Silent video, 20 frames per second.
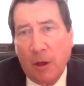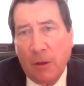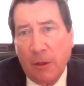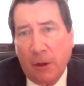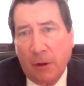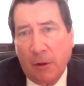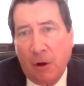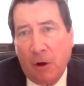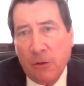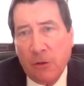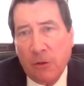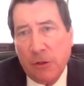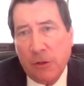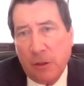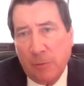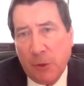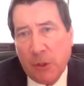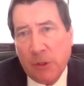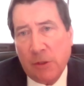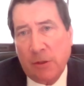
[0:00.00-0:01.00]
the launches
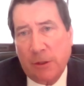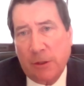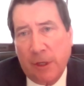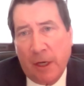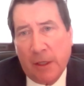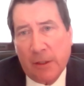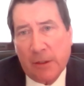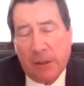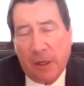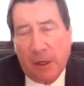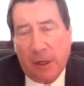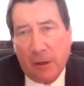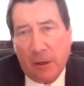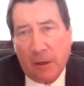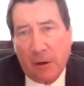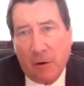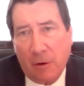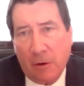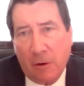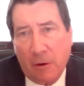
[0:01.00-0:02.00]
and missile tests that had
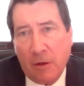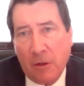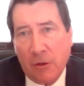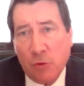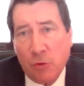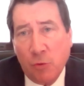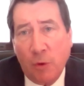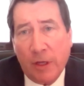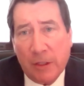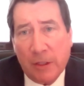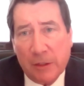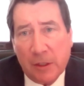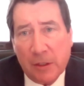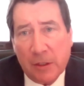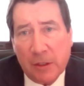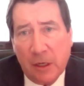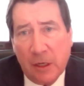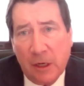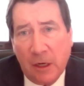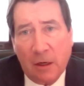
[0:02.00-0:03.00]
occurred in
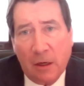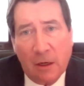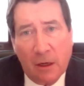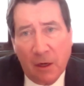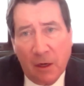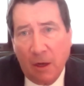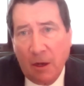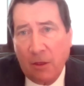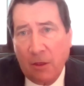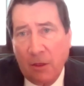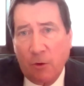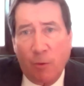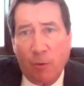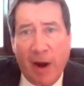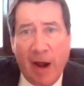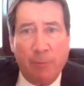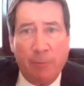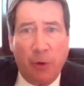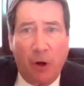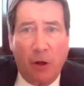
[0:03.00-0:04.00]
2016 the
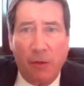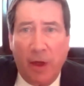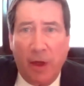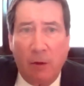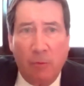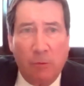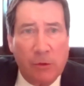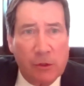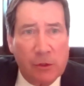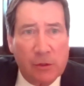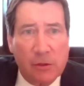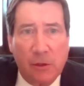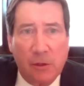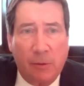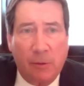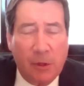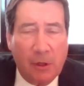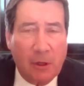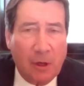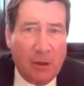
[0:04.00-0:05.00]
ramp on that was,
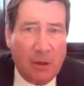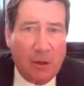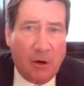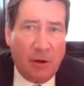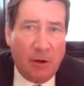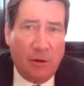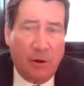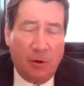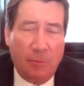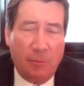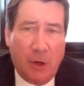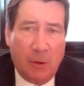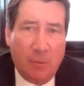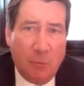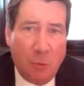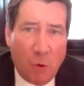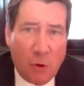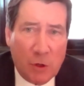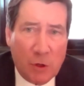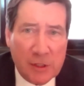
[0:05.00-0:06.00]
I mean, there, there'd
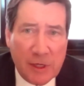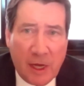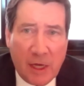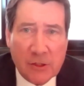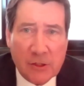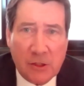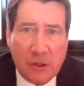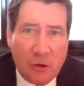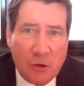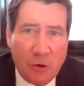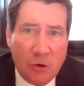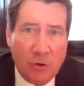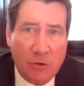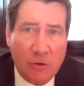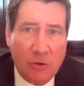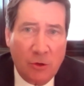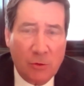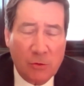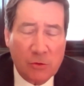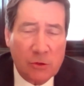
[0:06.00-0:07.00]
been more tests
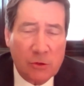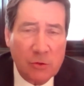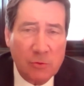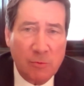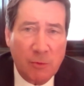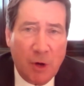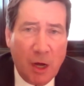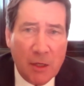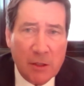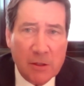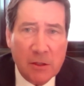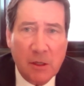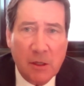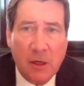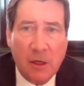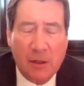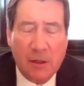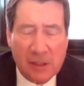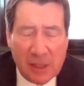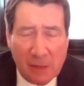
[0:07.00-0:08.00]
occurred in those two months,
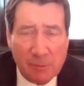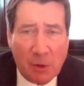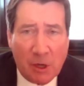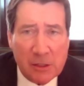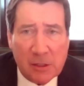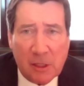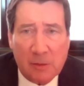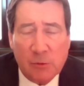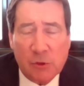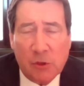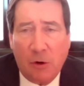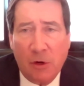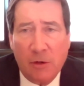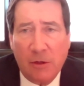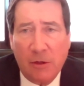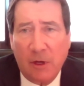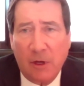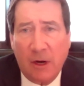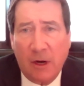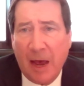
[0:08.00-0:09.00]
10 months, I'm sorry,
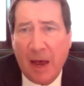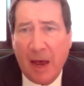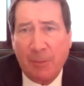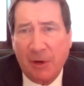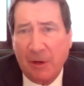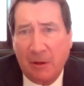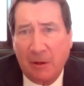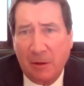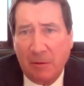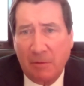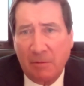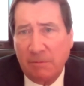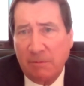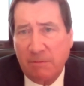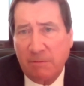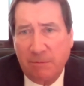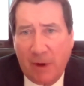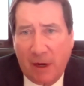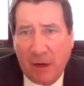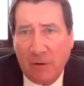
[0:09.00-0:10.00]
than it happened in
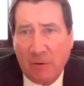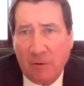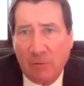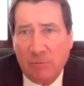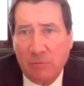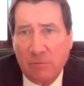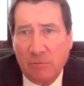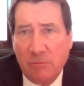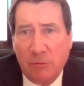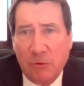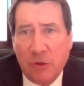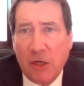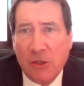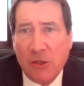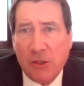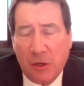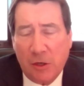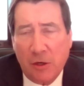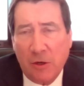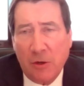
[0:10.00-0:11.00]
the, I don't know,
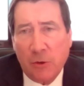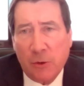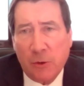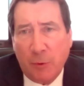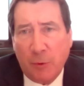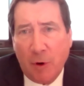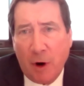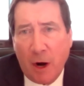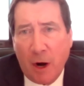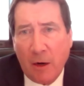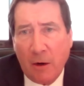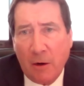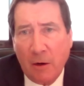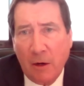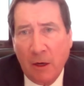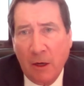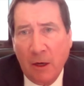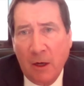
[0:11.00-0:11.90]
dozen years prior.